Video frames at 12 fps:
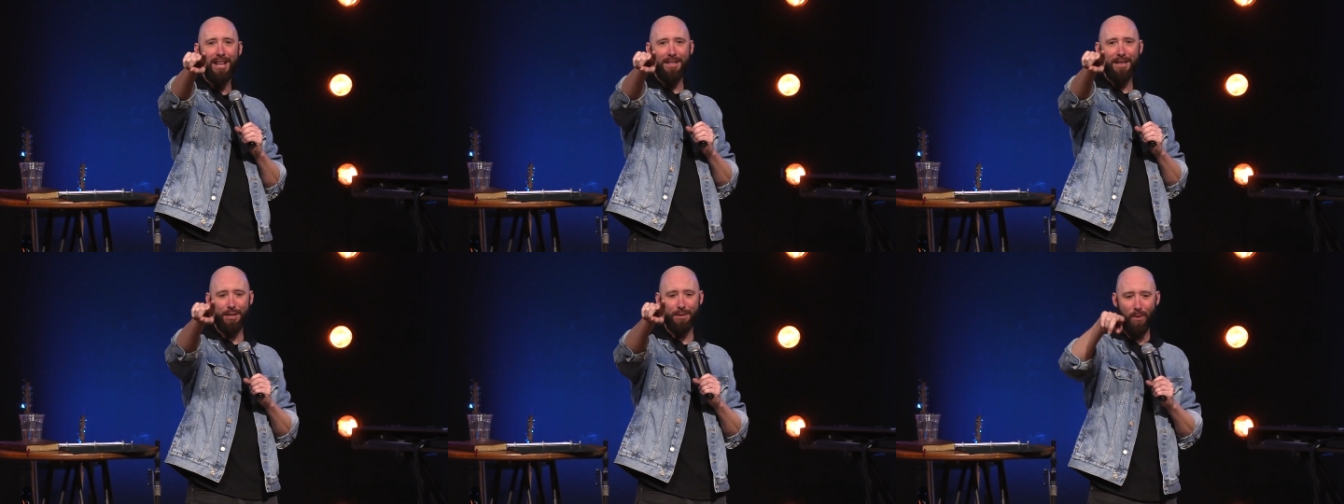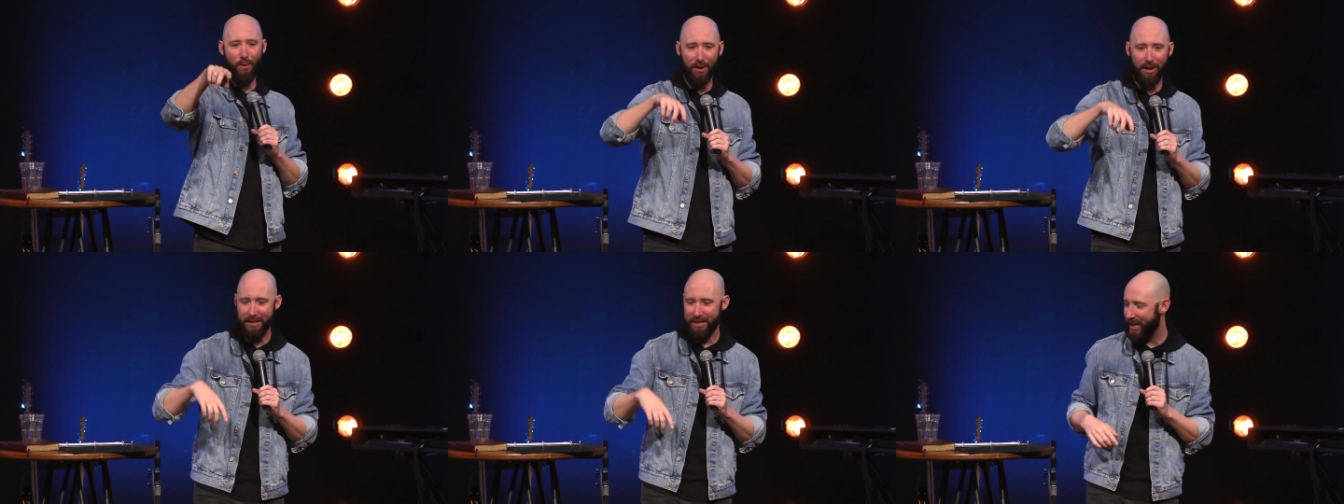this
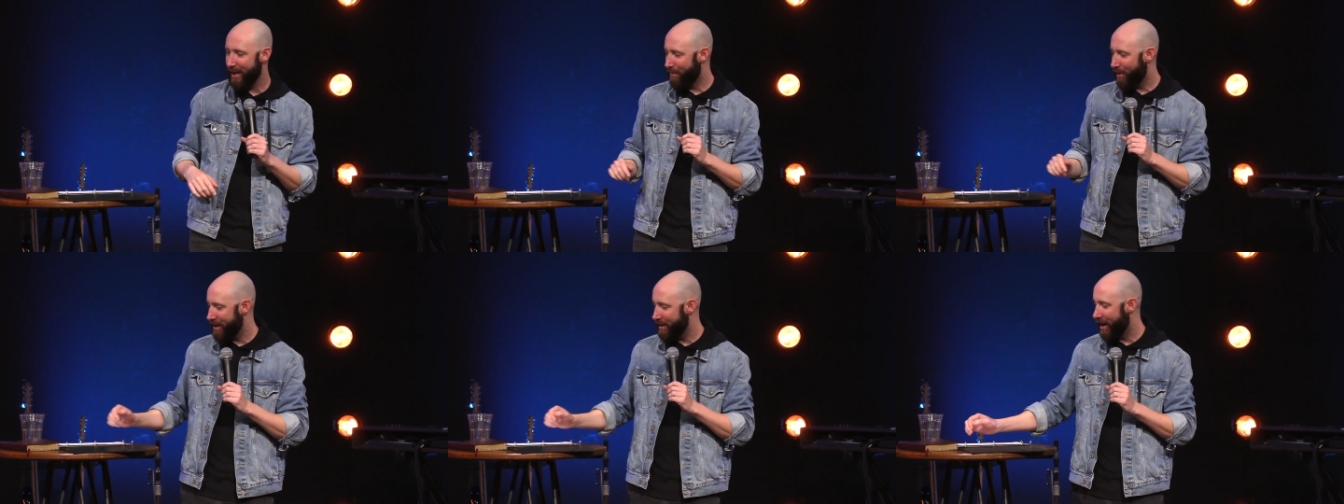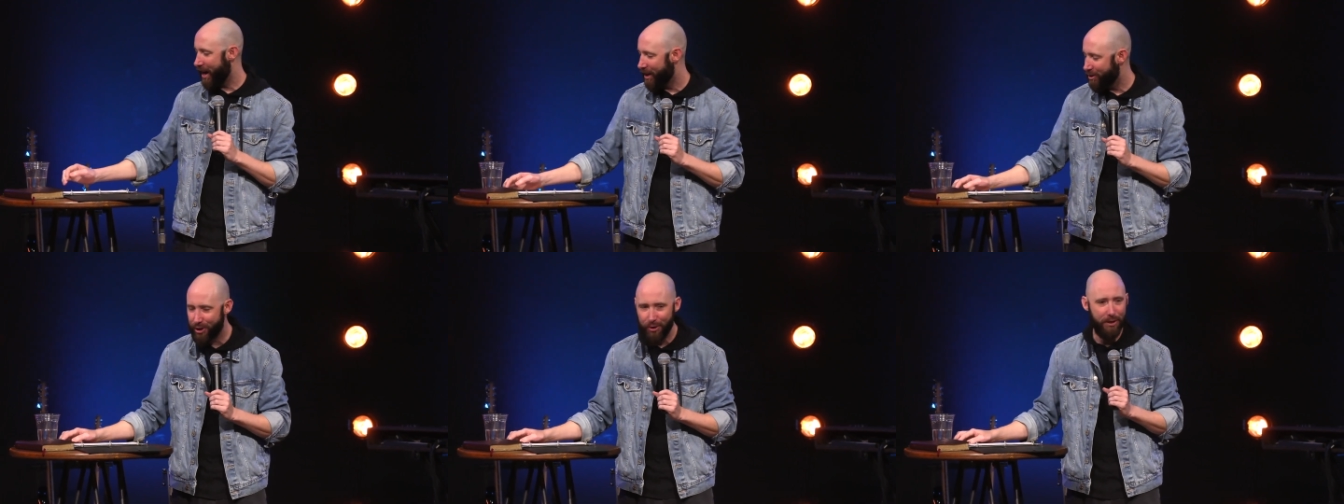morning celebrating uh,
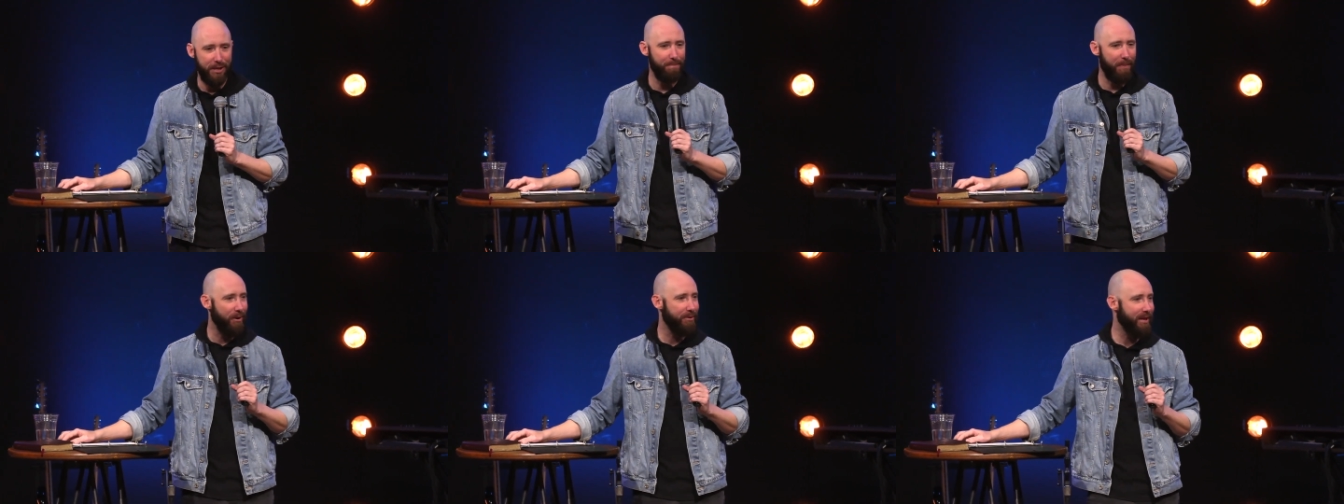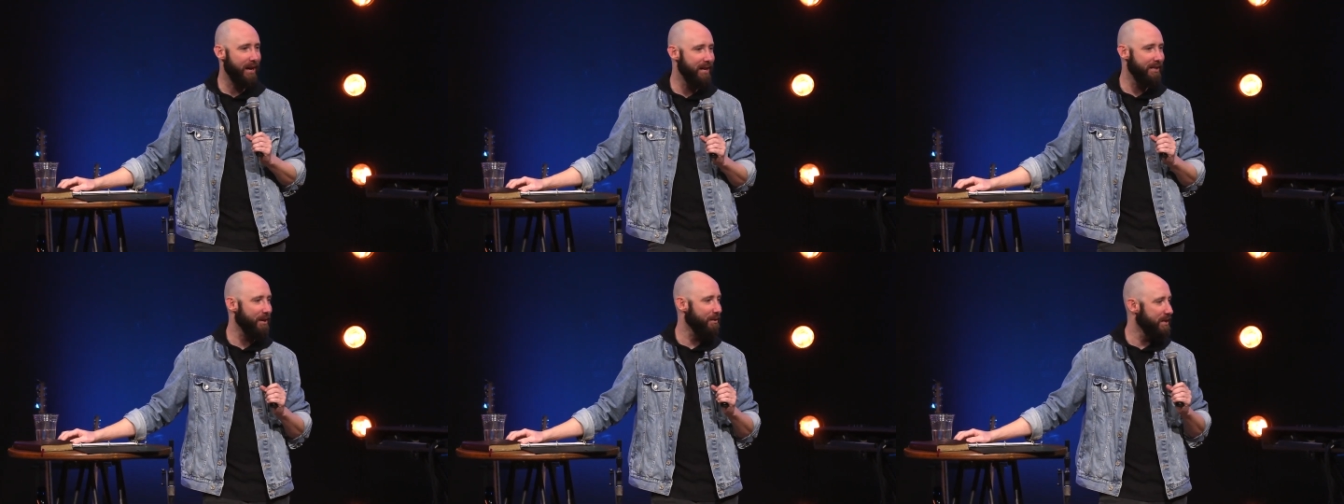Julie's birthday,
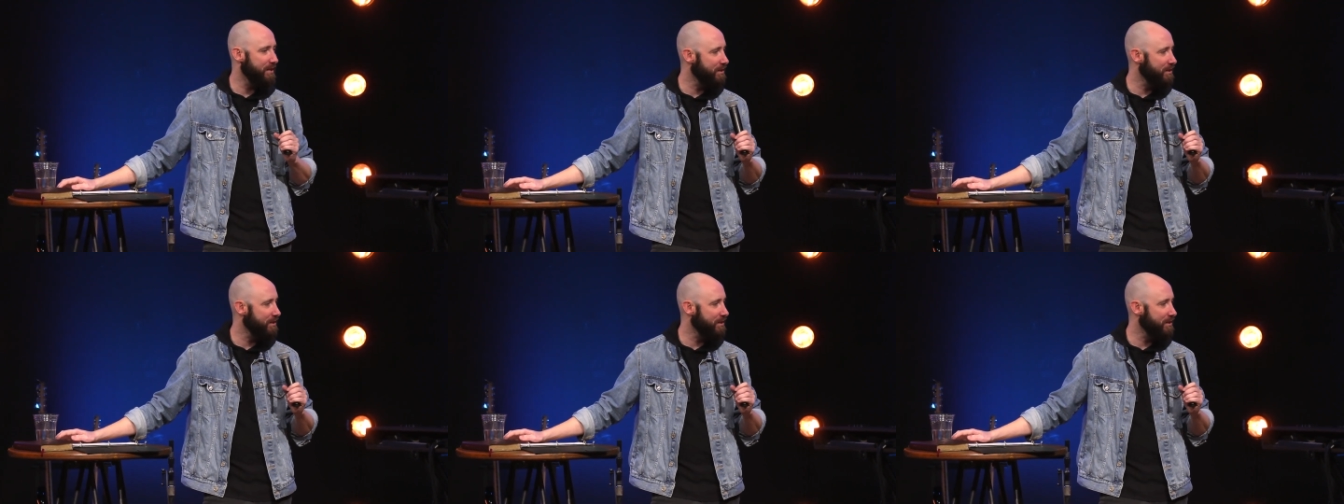so this